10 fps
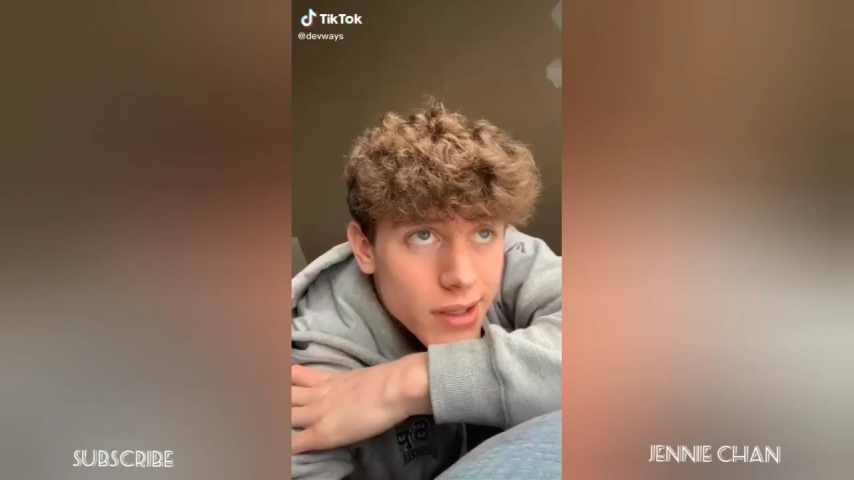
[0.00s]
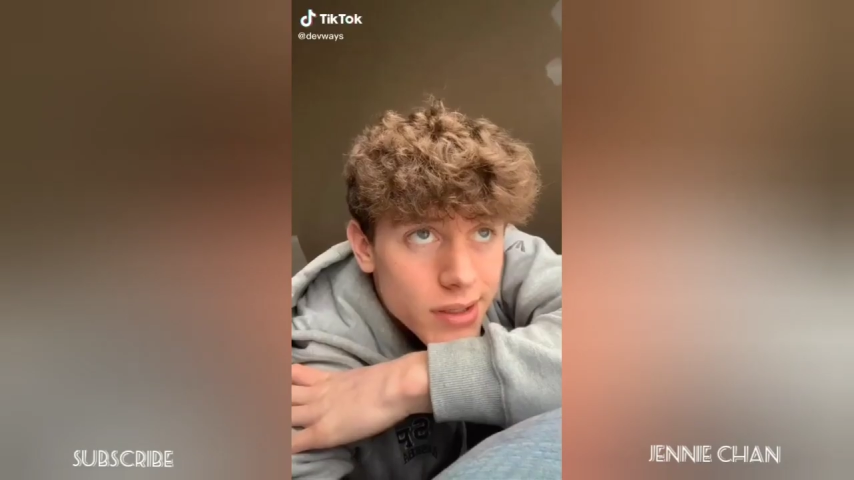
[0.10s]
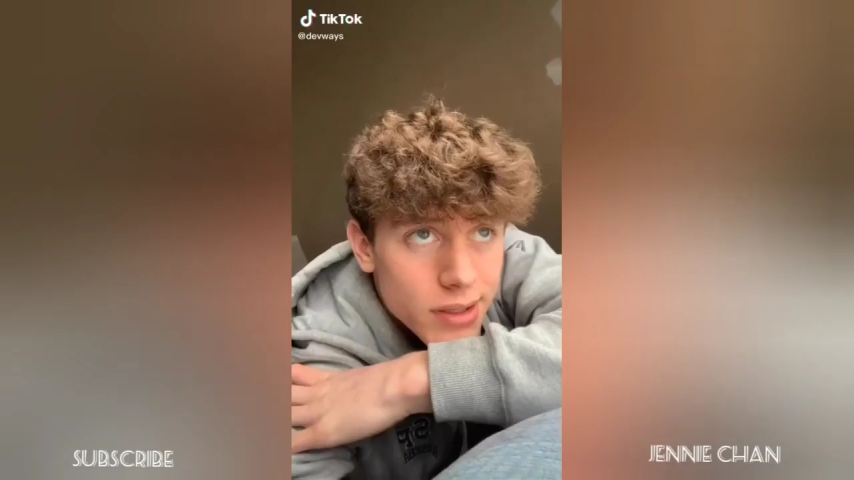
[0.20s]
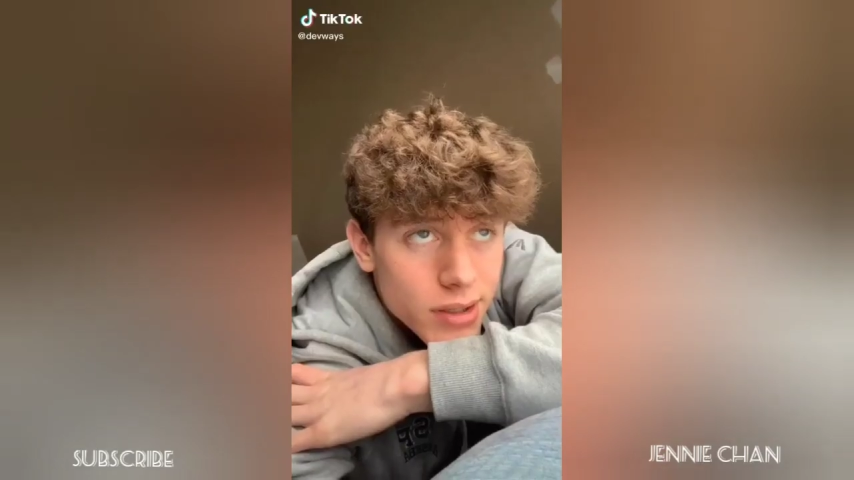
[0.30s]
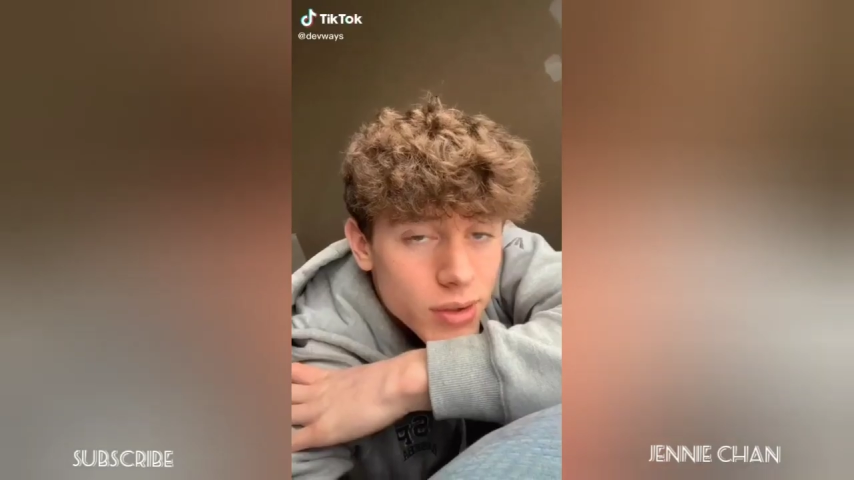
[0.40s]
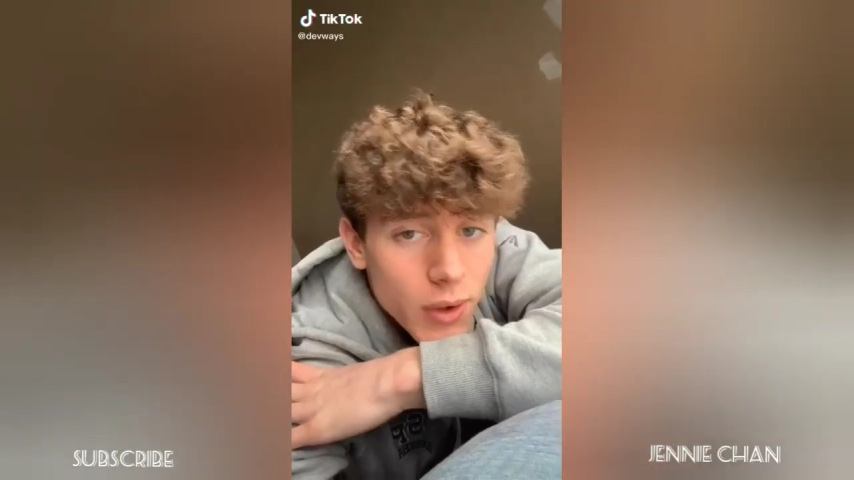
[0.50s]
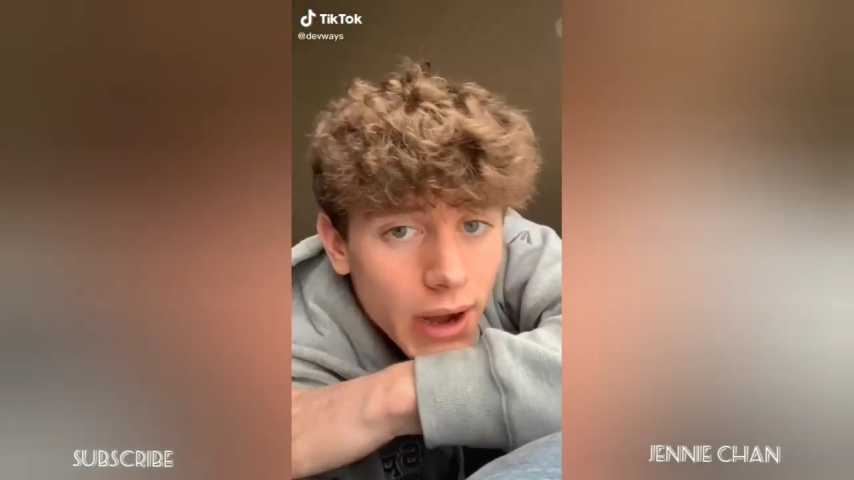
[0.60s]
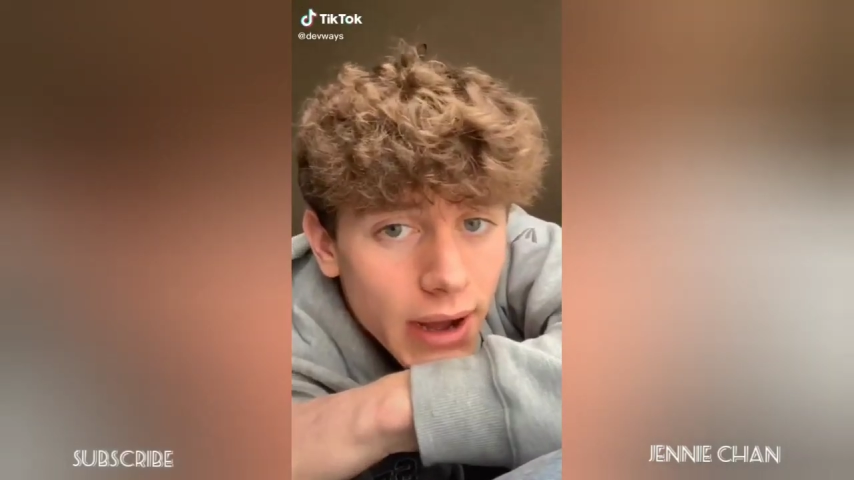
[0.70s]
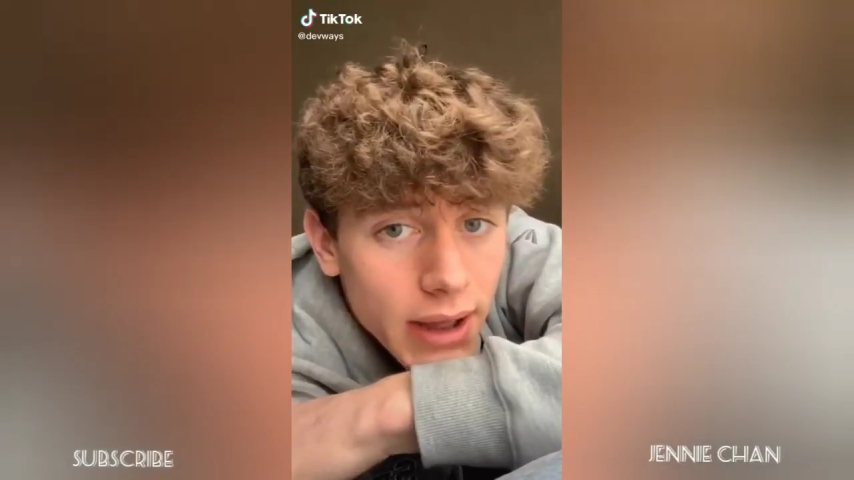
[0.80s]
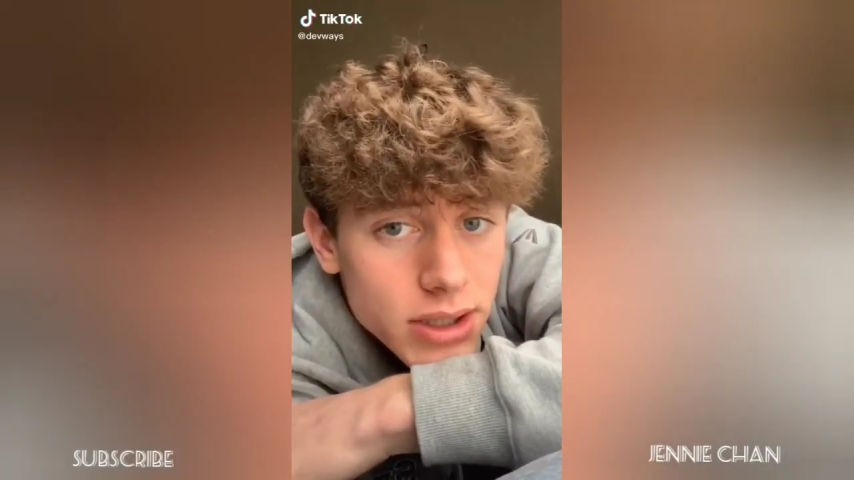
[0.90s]
Hey yo,
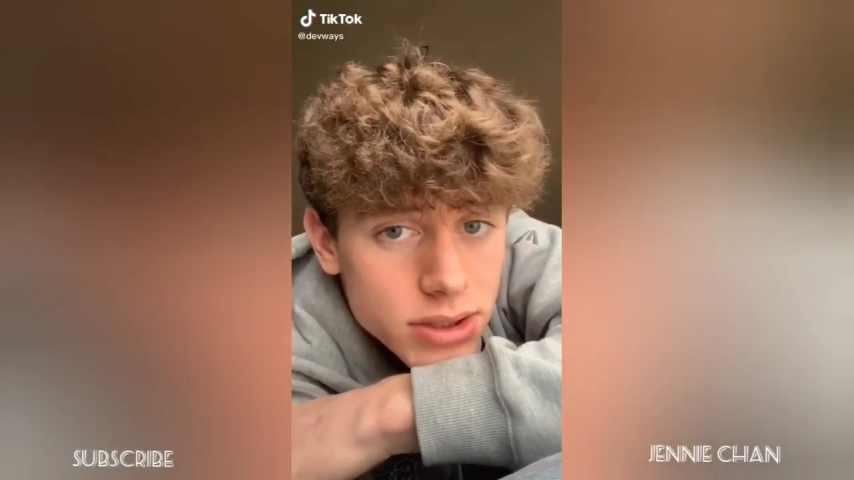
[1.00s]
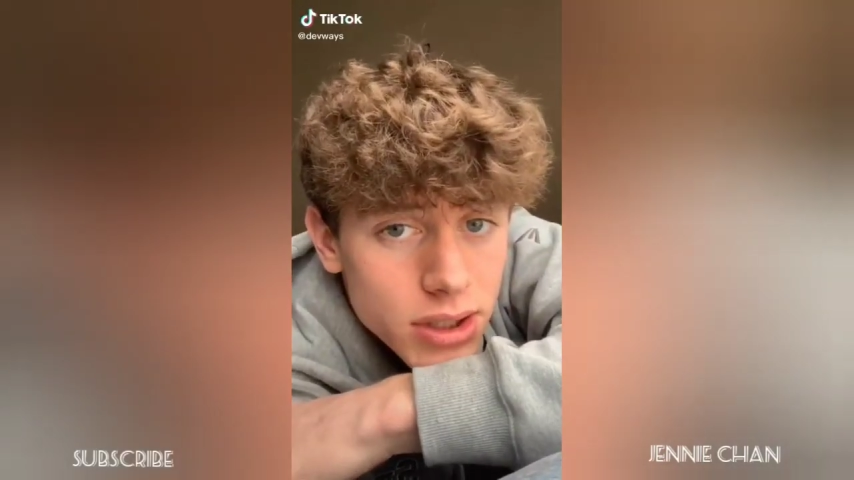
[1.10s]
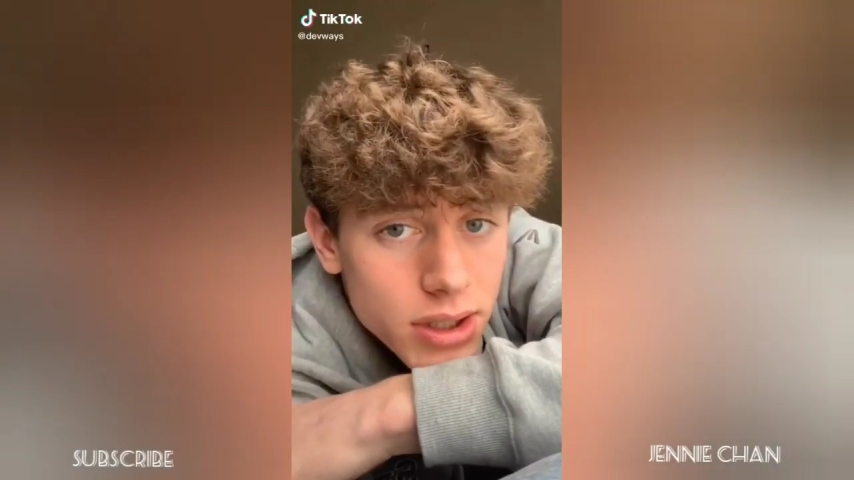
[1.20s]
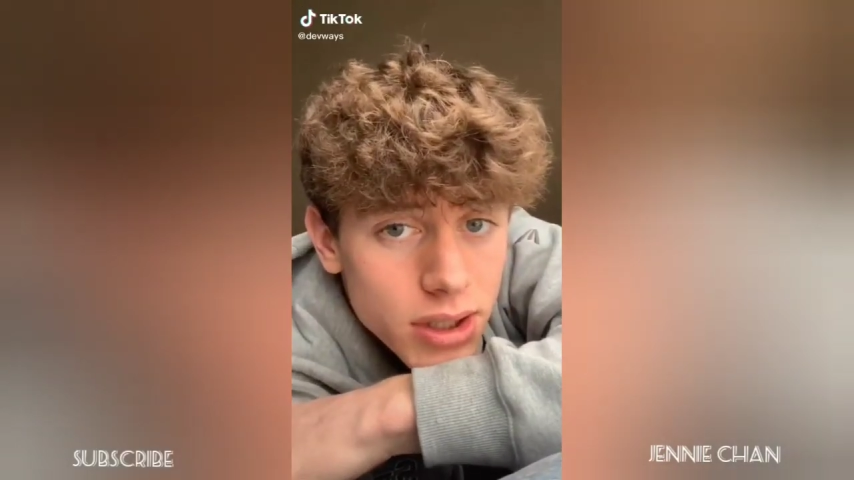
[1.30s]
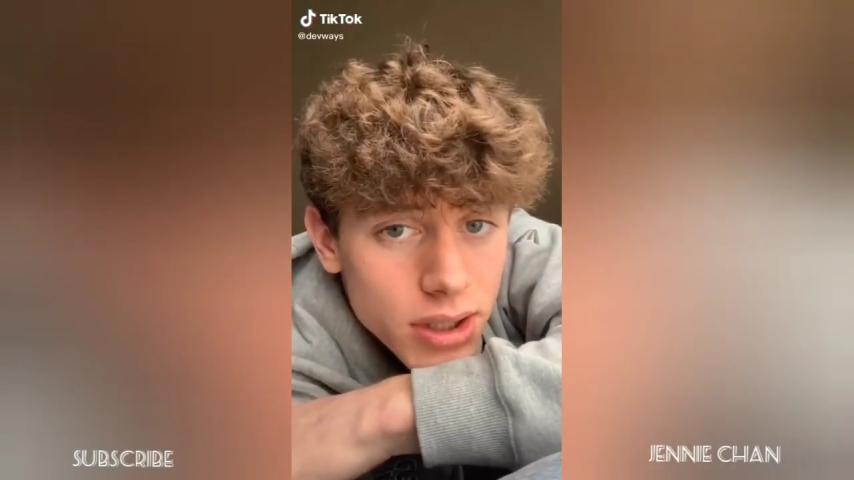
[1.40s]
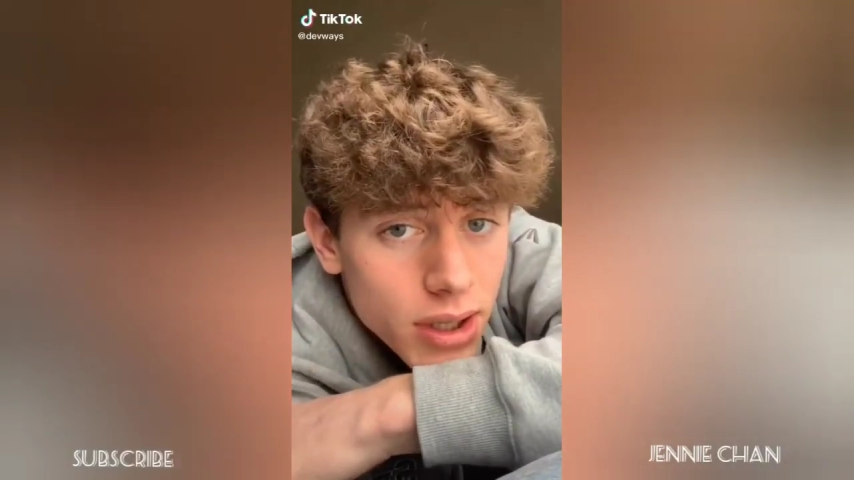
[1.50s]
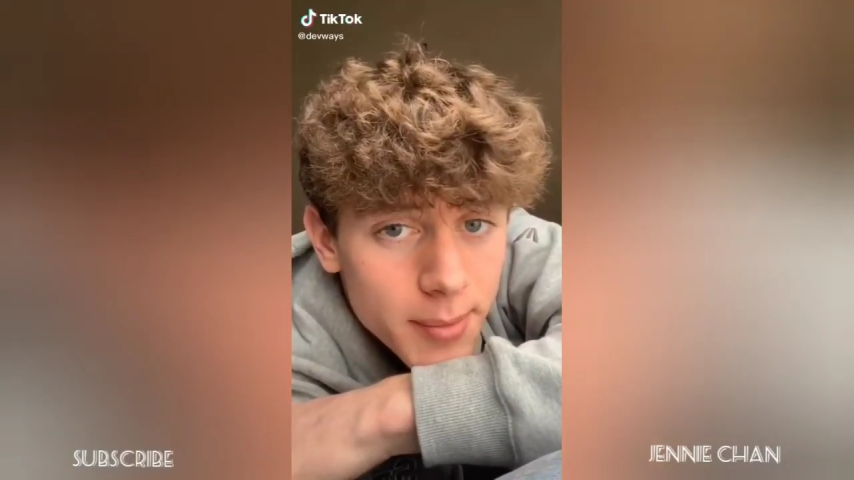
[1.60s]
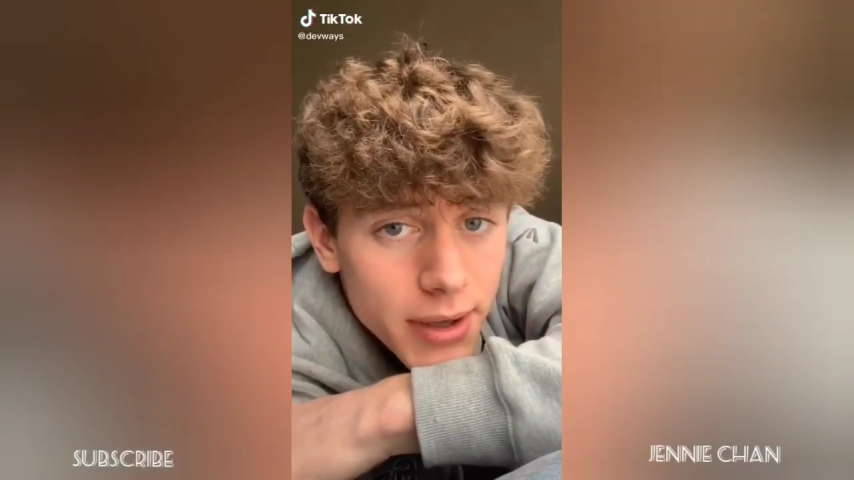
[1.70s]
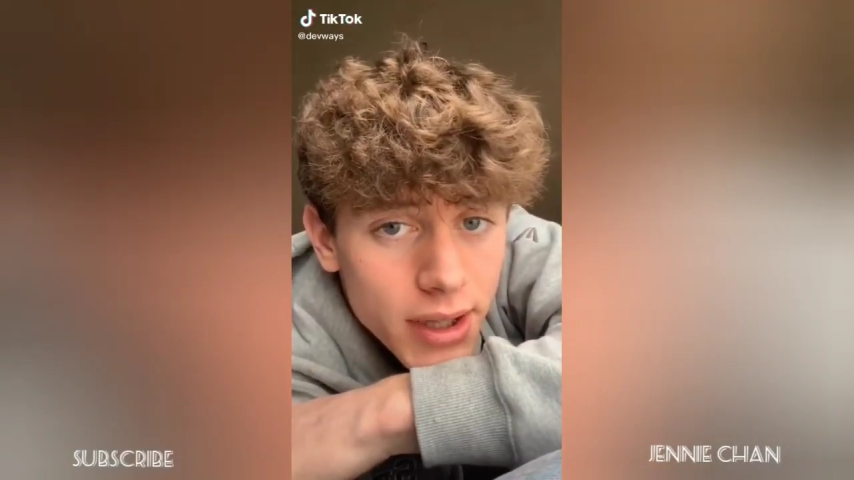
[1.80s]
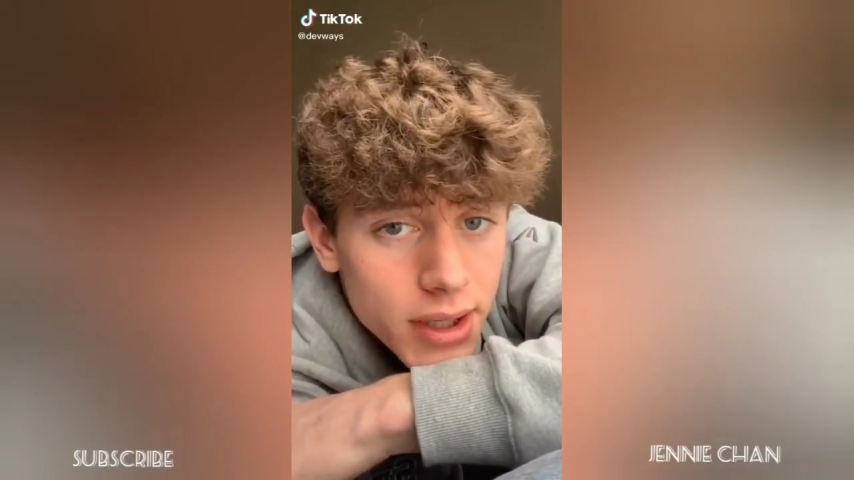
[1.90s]
I actually look
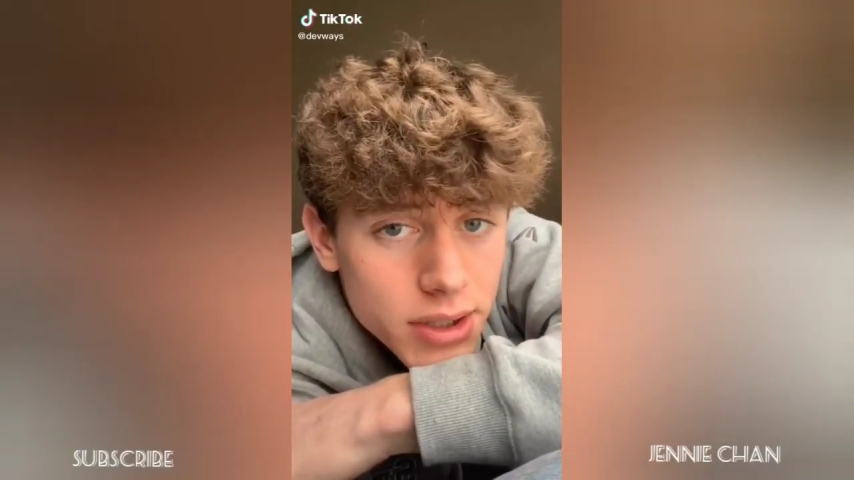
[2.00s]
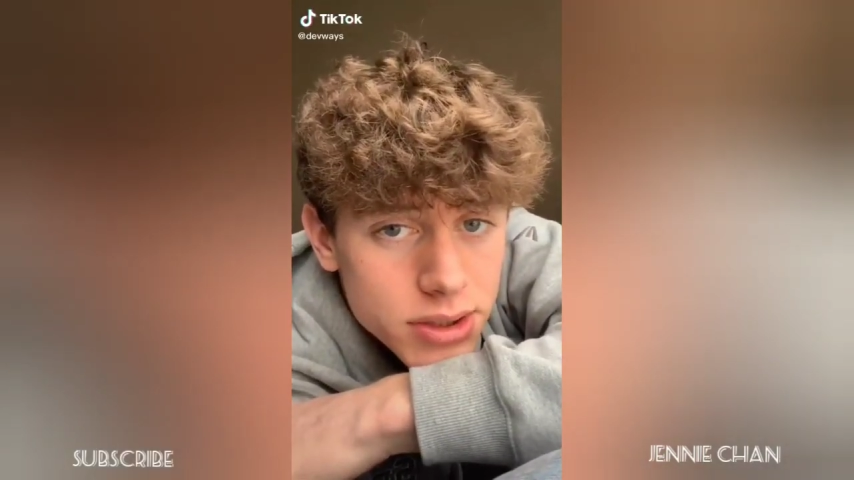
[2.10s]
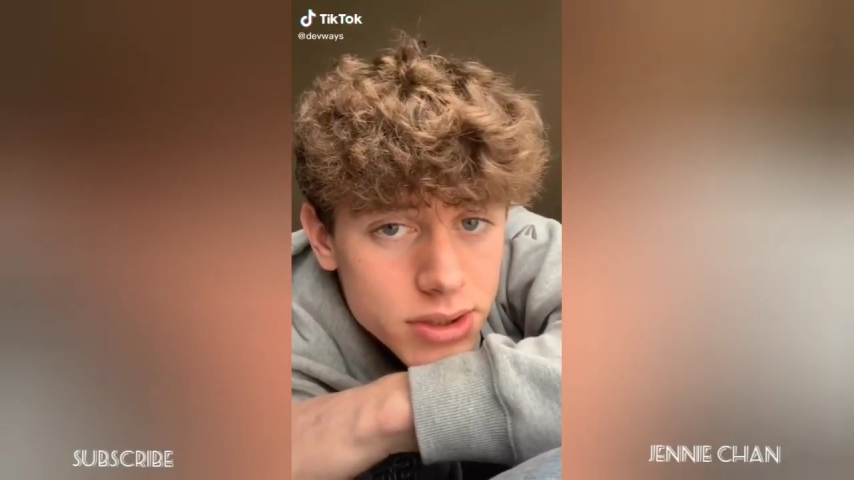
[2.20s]
like my age